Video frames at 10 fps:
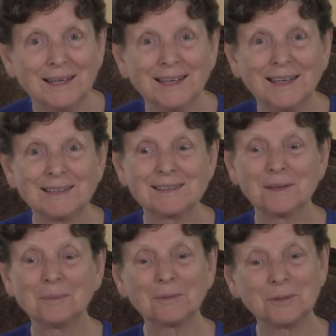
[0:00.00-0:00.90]
and
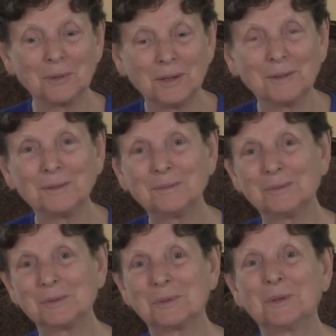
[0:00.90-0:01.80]
some of you on
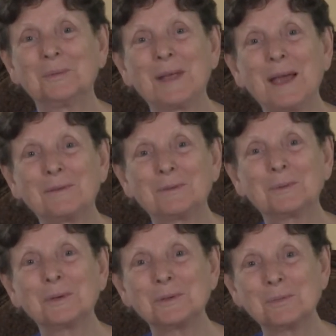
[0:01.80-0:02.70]
a sort of
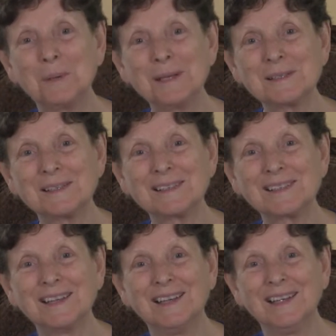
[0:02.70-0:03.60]
afterwards basis.
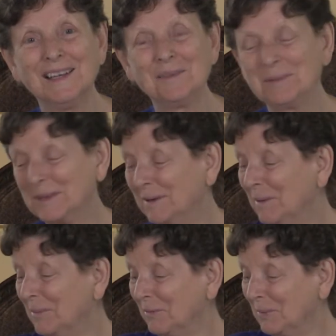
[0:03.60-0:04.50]
But the
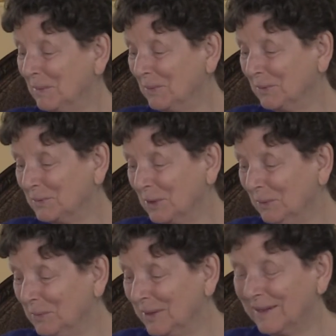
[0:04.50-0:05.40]
number of people who've told
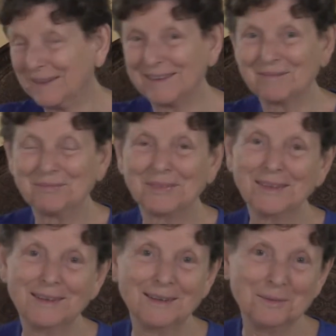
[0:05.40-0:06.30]
me that
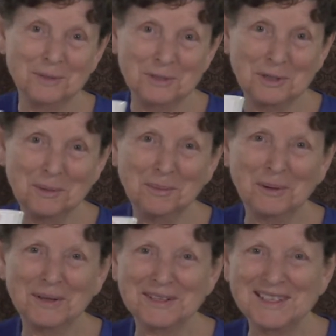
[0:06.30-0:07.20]
we share
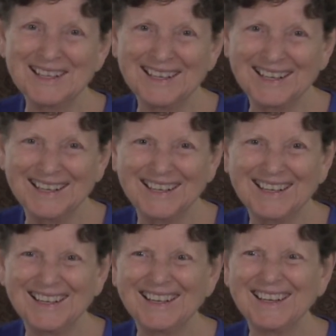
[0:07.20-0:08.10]
morning tea
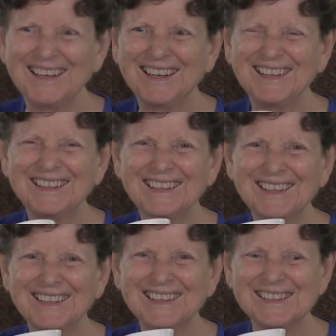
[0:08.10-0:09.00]

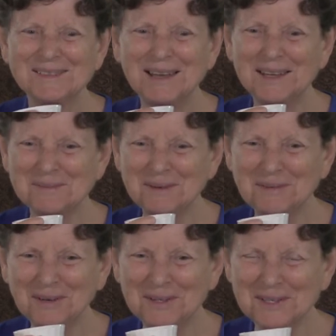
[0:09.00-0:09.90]
has been
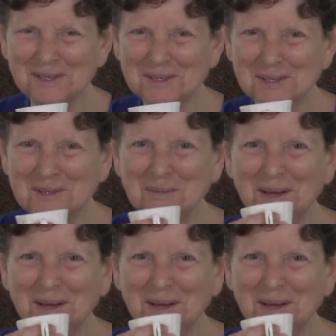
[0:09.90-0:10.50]
very touching to my